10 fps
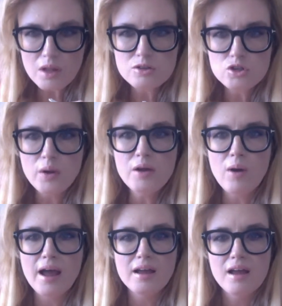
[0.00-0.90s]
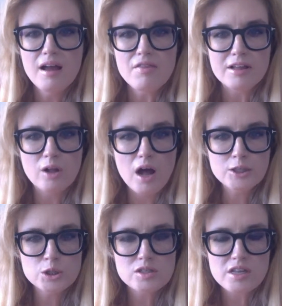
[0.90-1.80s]
So anyway, they
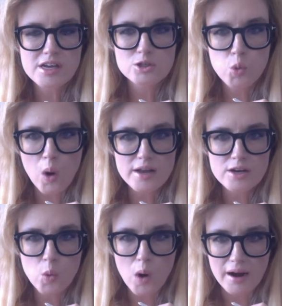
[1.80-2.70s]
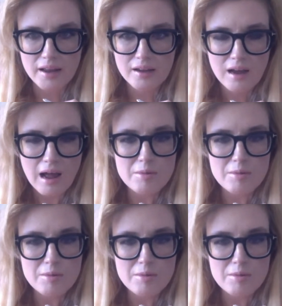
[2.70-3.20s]
launched this thing in 2020,